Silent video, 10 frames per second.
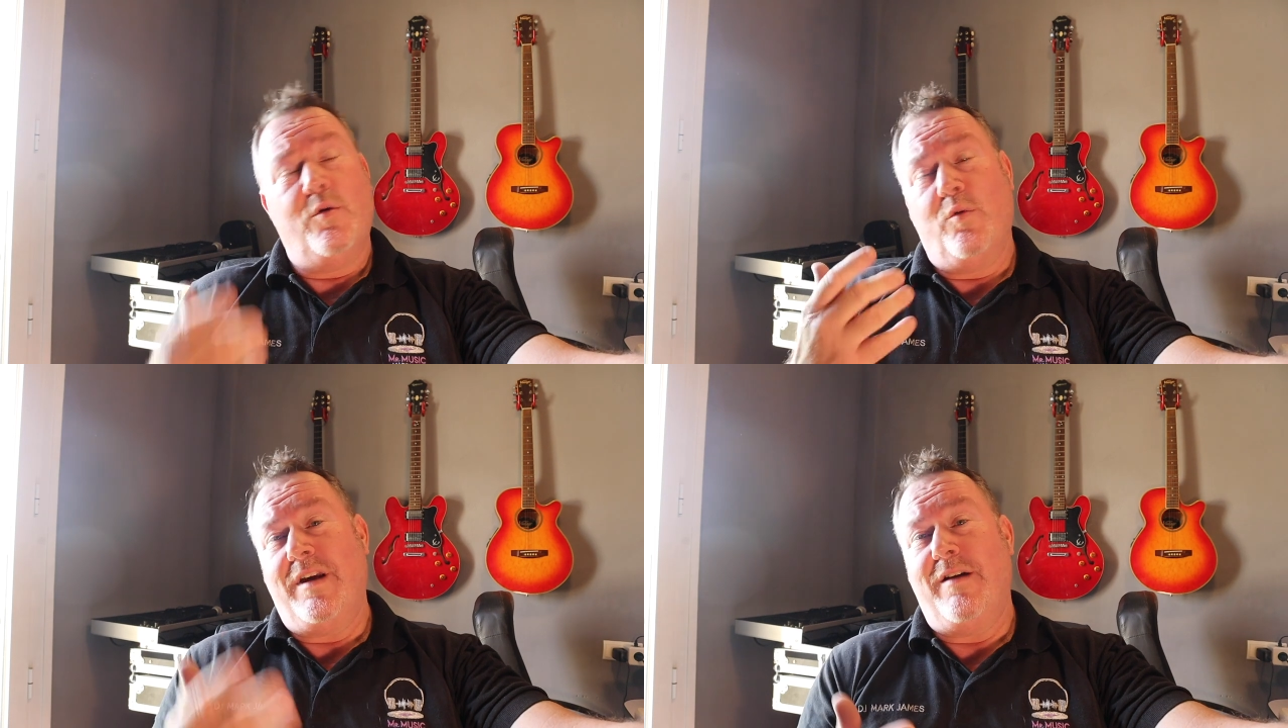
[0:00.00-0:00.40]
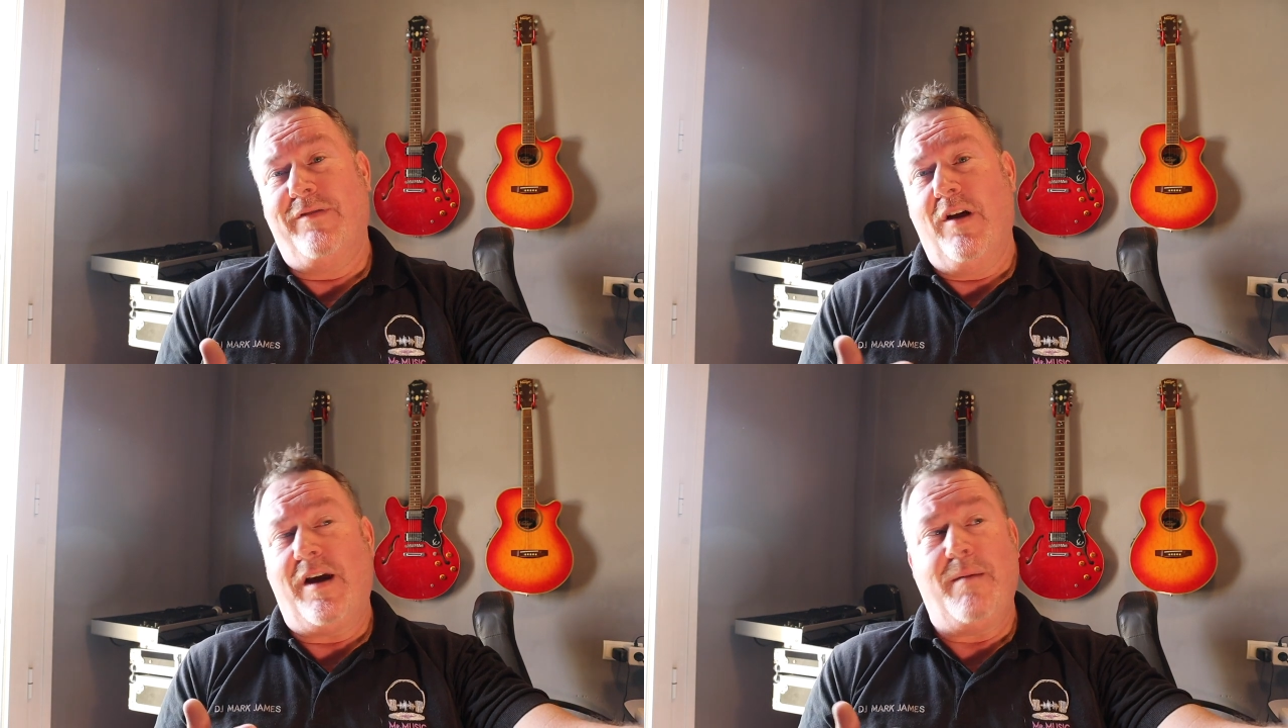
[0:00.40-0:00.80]
when you're
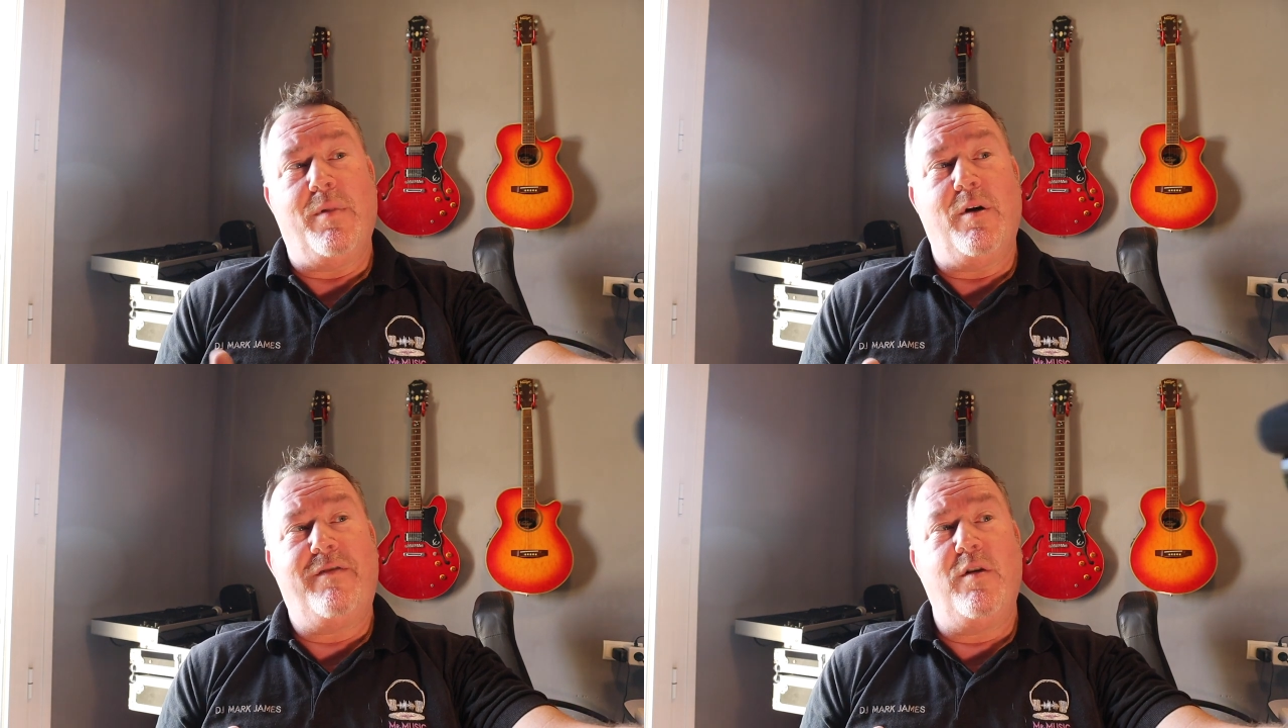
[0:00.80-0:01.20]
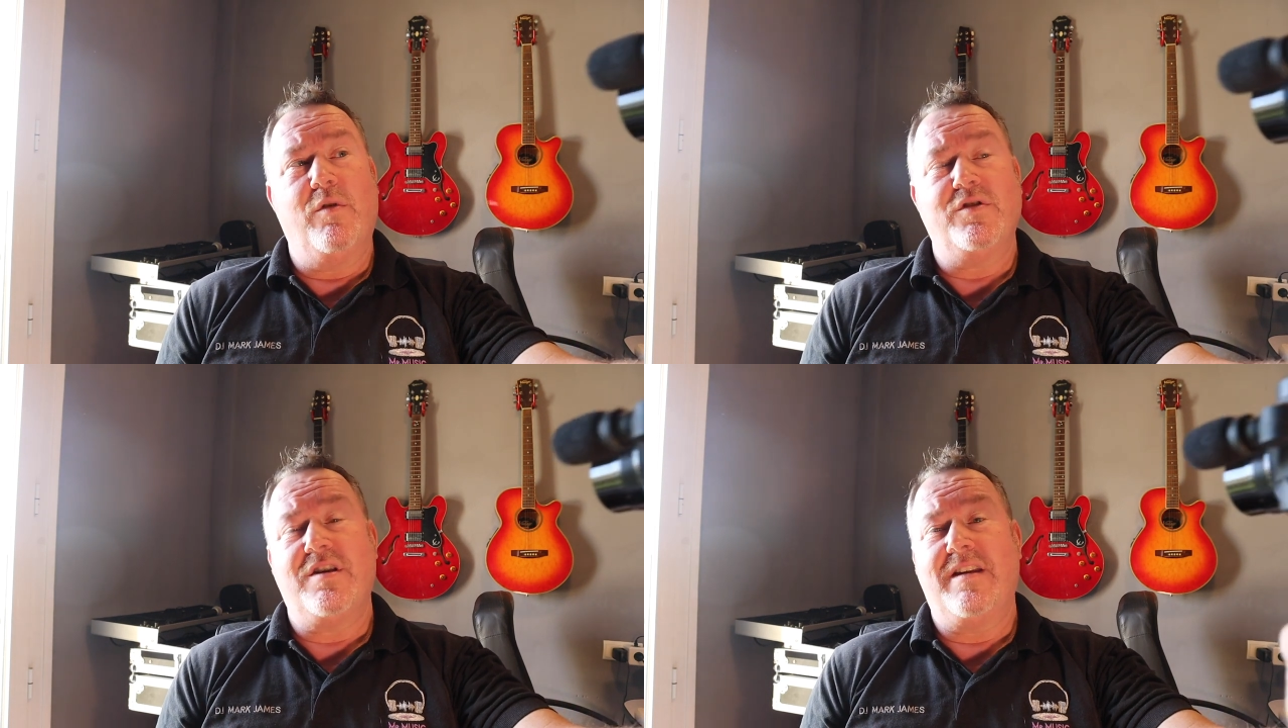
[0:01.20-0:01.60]
vlogging. But if you
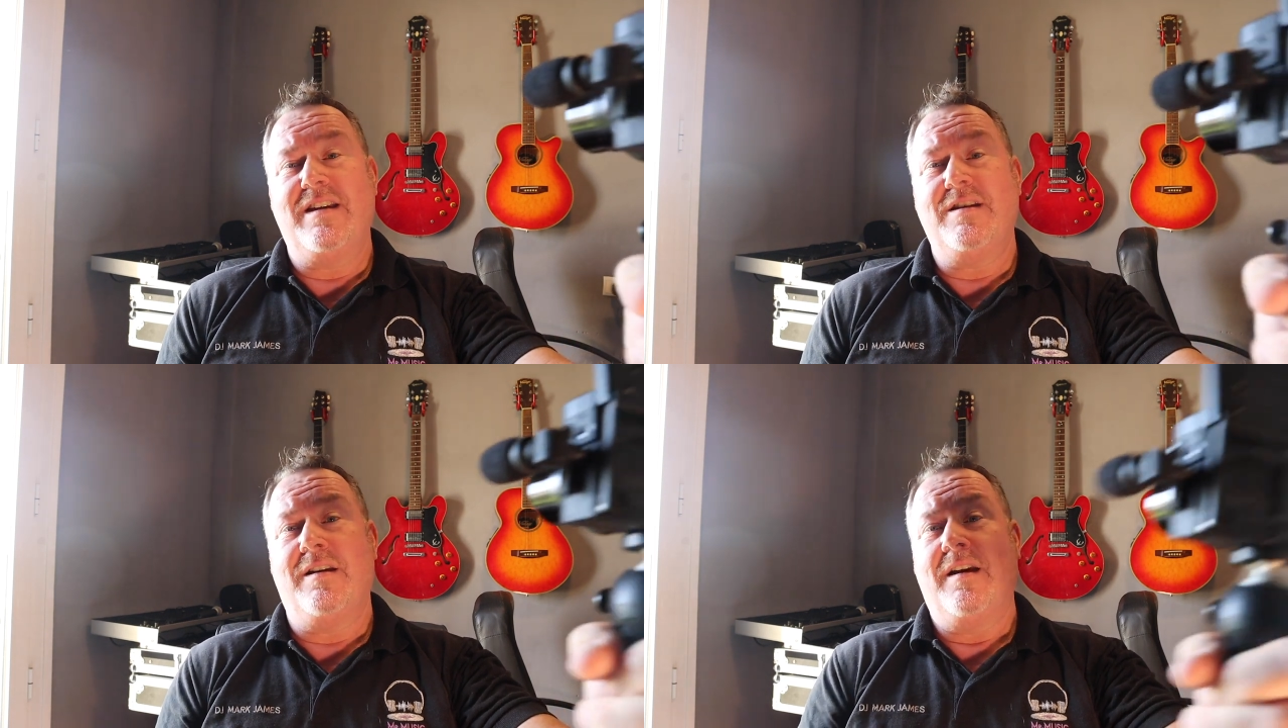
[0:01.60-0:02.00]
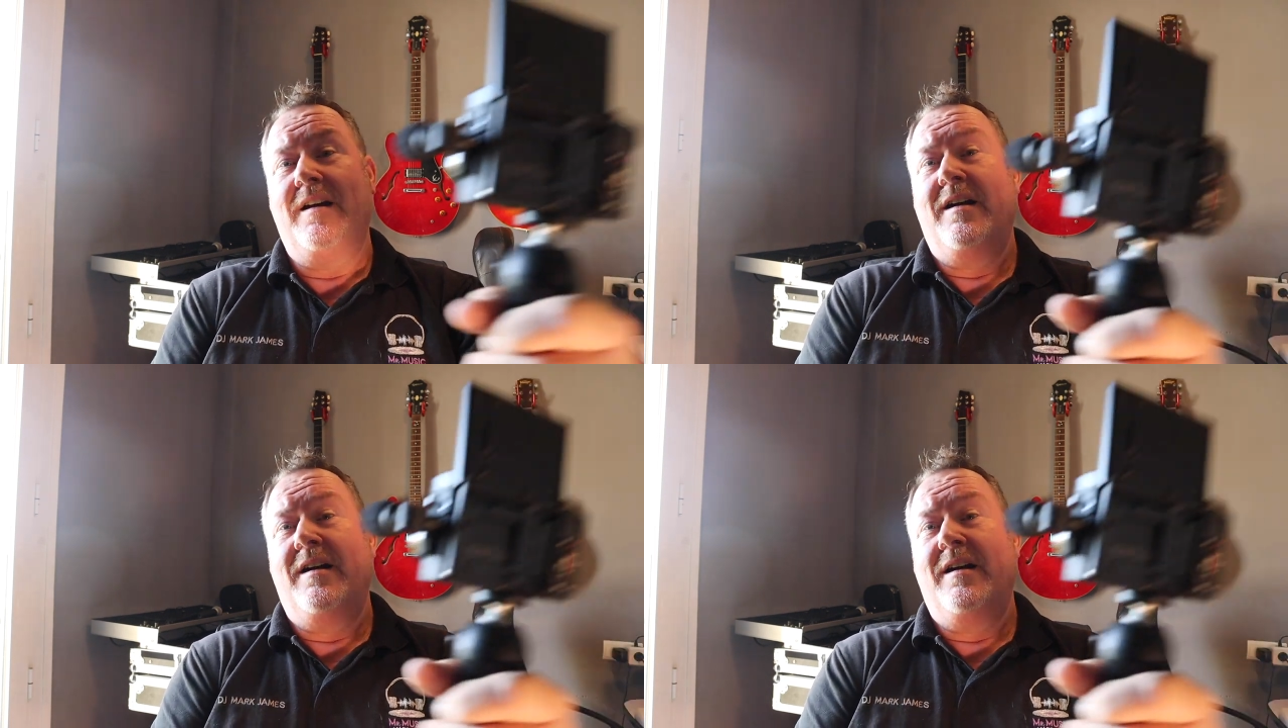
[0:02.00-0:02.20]
want to then